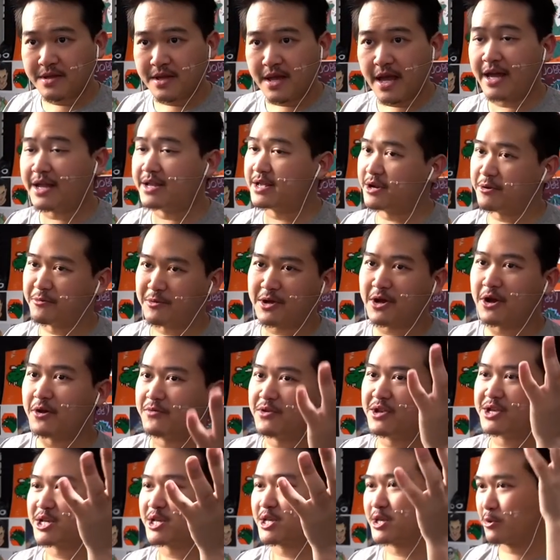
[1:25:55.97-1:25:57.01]
And here we go.
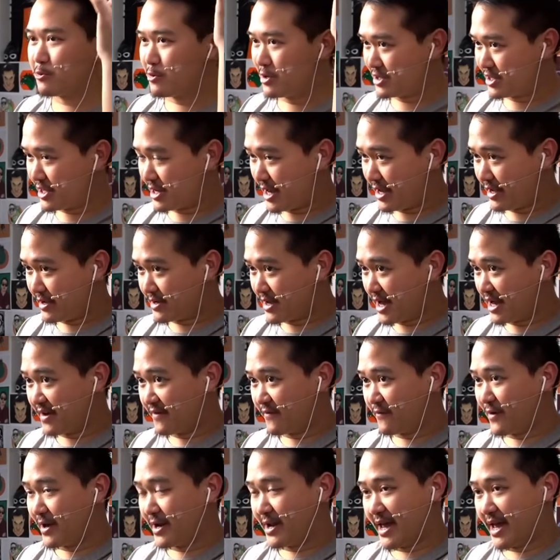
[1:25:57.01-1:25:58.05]
This is the one that I kind
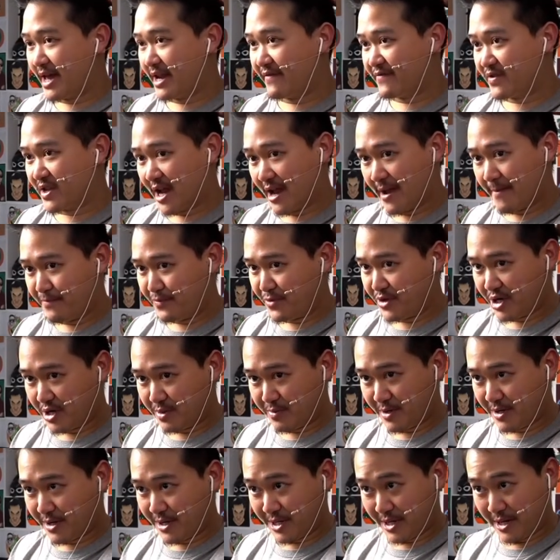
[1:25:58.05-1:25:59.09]
of read ahead of time just
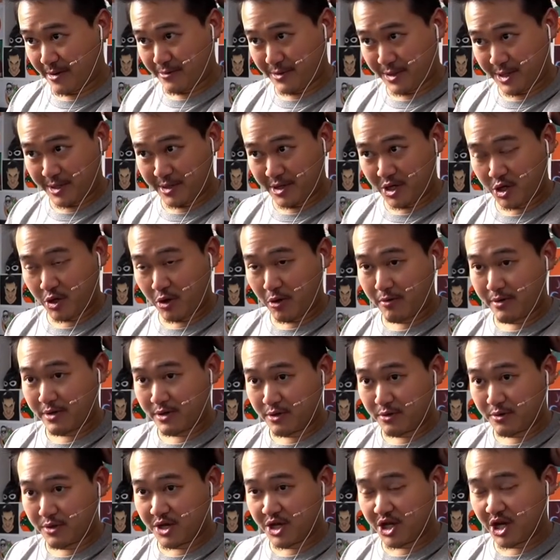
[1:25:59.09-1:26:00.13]
because I was scrolling
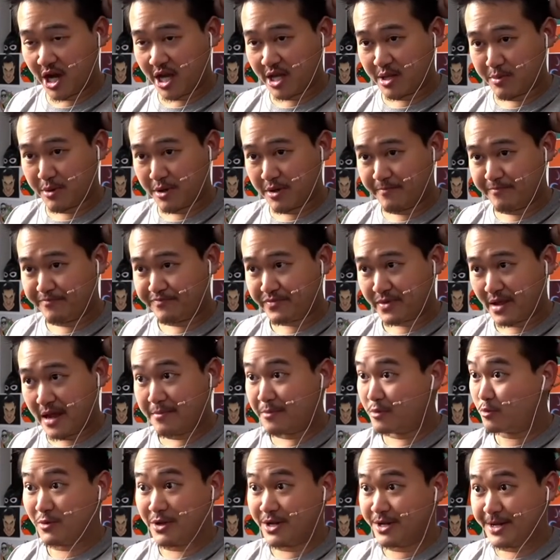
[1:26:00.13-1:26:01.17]
through the chats, but I'm
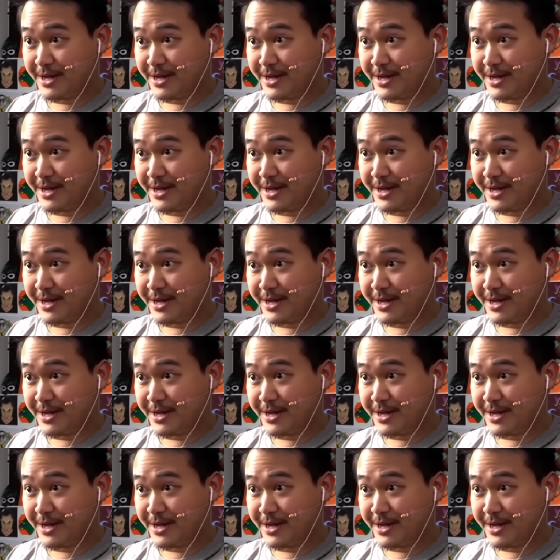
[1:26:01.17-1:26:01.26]
gonna read